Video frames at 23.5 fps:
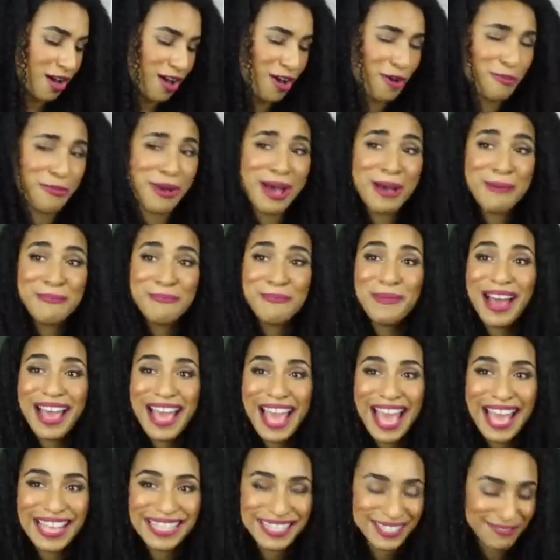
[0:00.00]
Oh, my
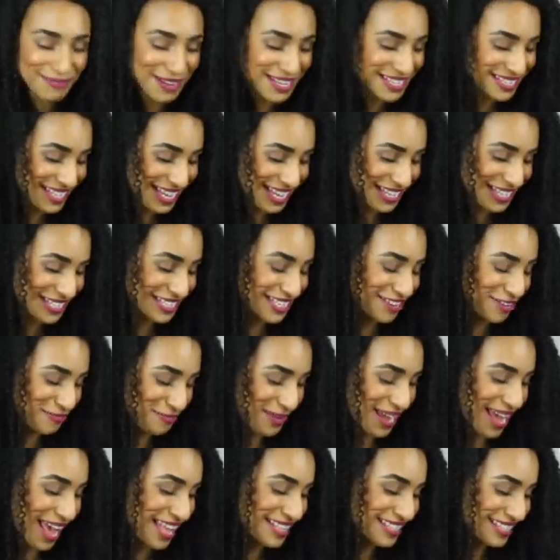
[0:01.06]
hands, my skin on
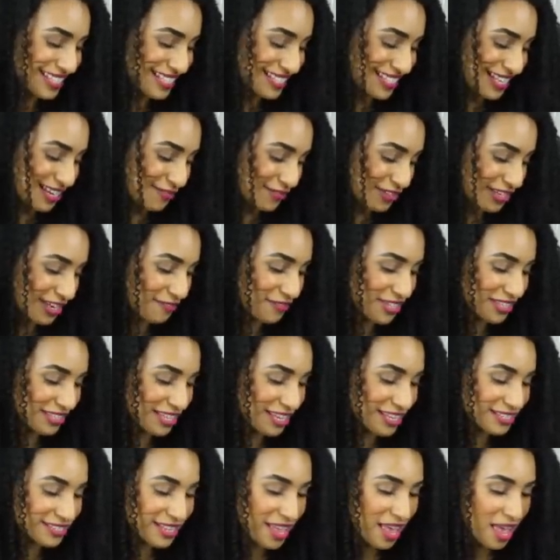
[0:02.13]
my hands is even loving
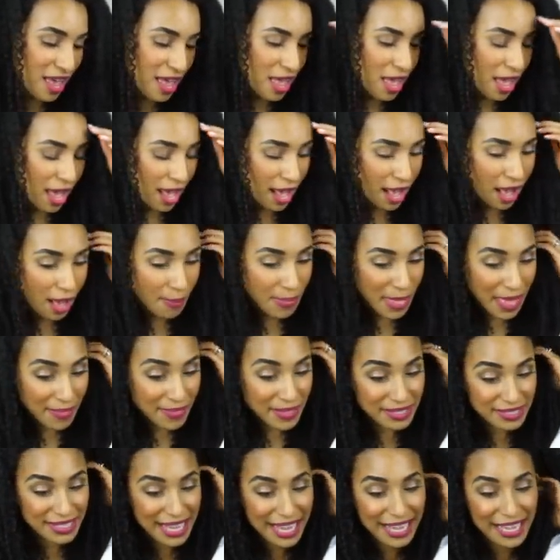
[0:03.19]
this. And
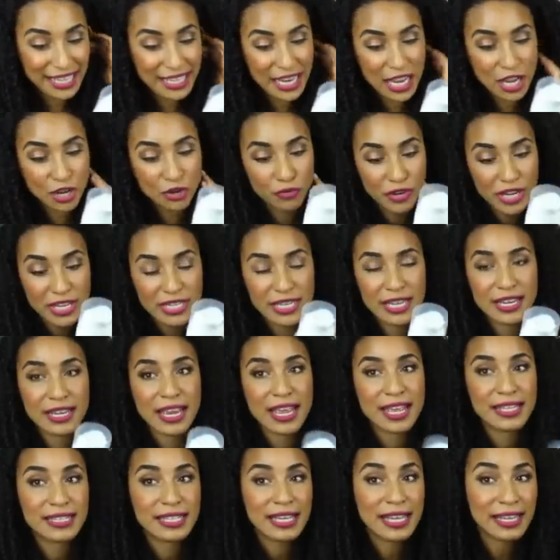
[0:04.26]
the second
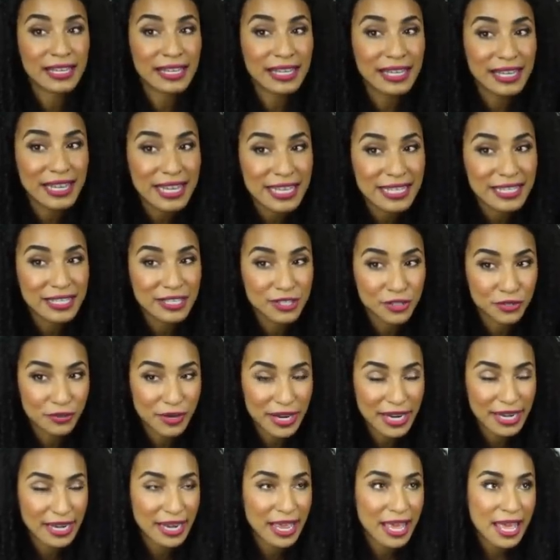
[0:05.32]
ingredient is
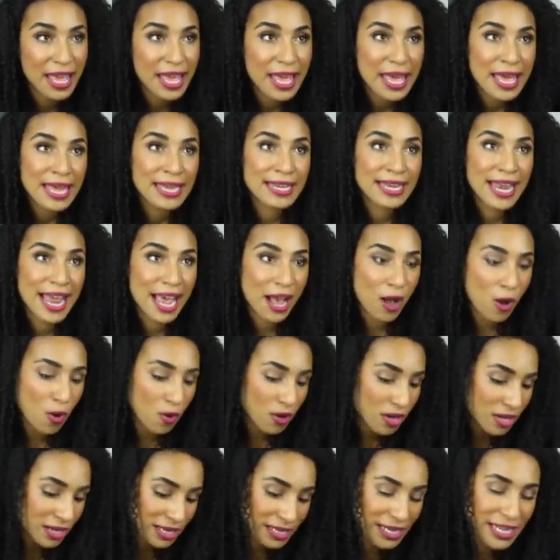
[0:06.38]
glycerin.
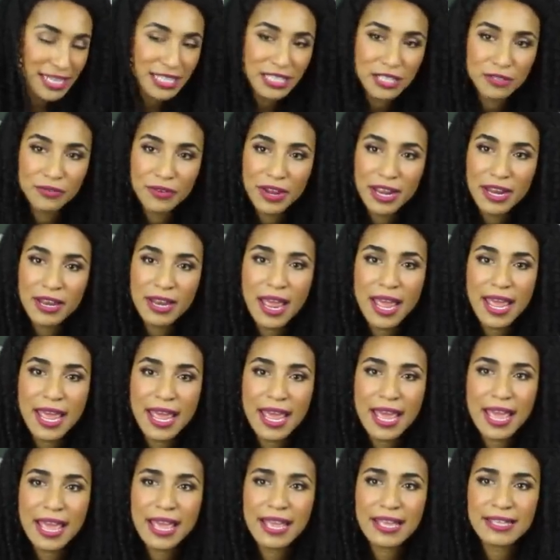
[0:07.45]
Now, glycerin
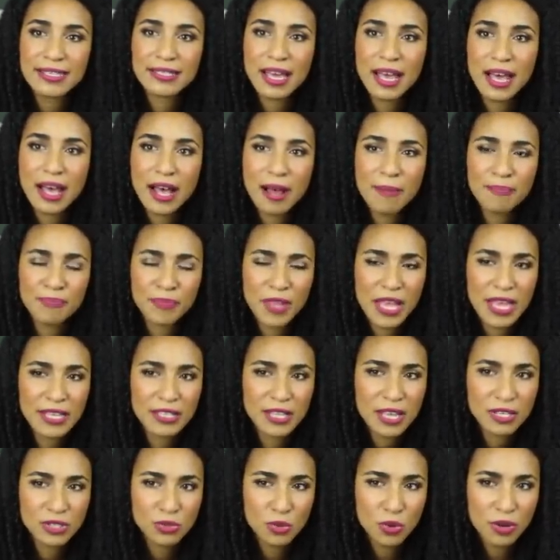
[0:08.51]
is
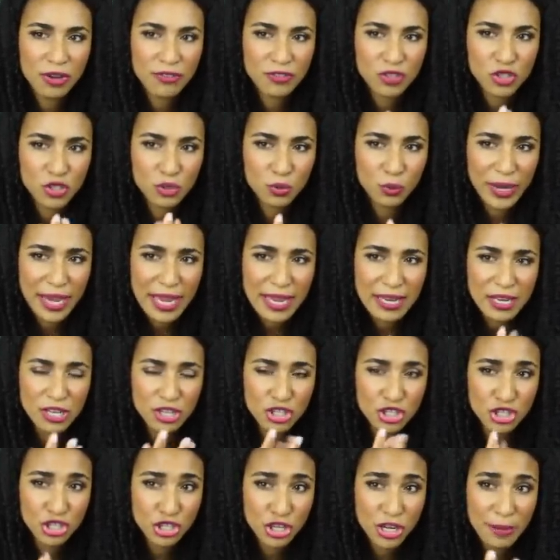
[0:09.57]
a sort of sweet
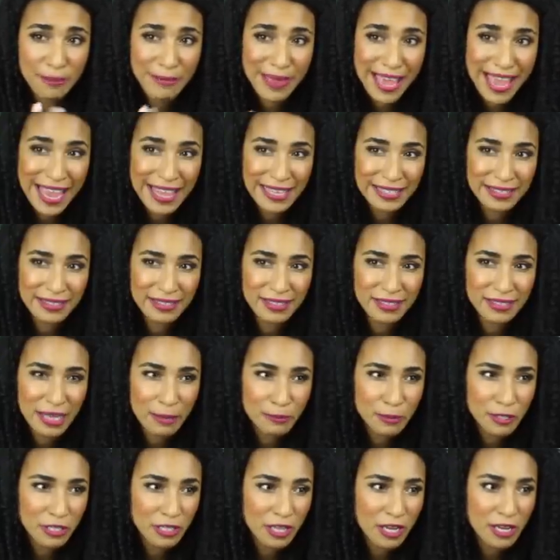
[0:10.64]
sugar-based
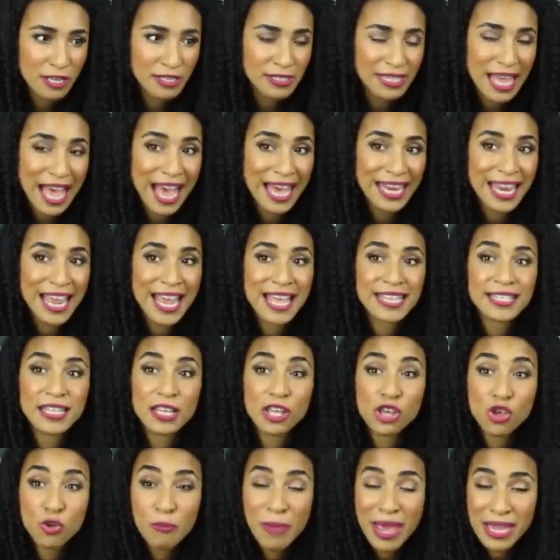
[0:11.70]
substance, and it is a
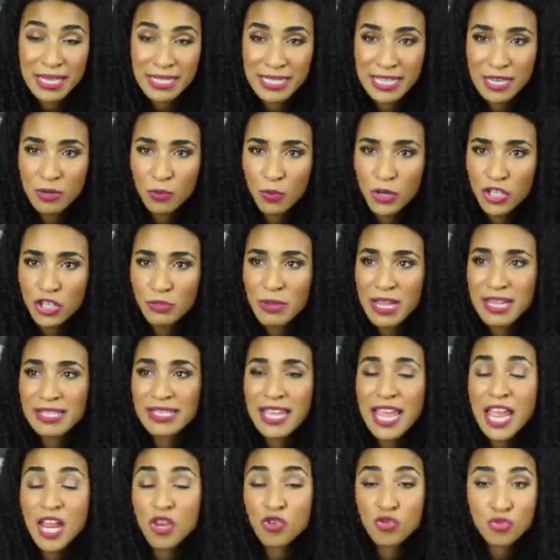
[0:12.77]
humectant, which
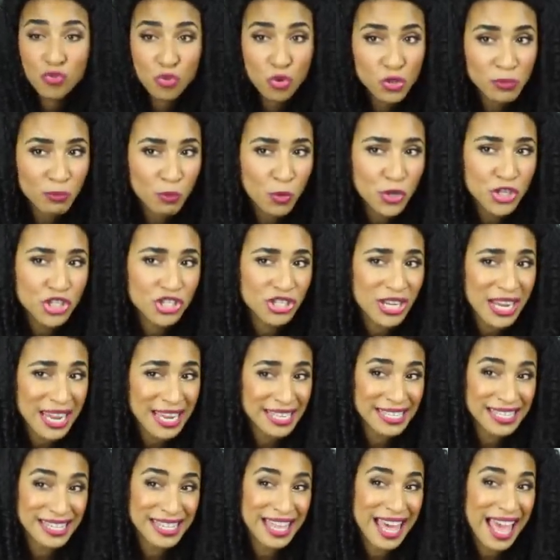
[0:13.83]
means it draws moisture
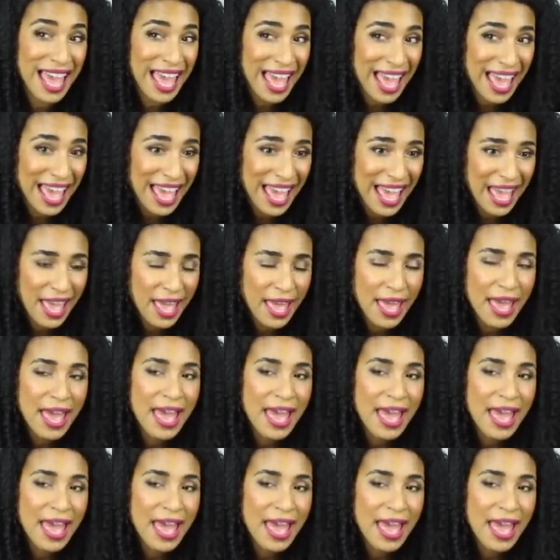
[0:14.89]
into the hair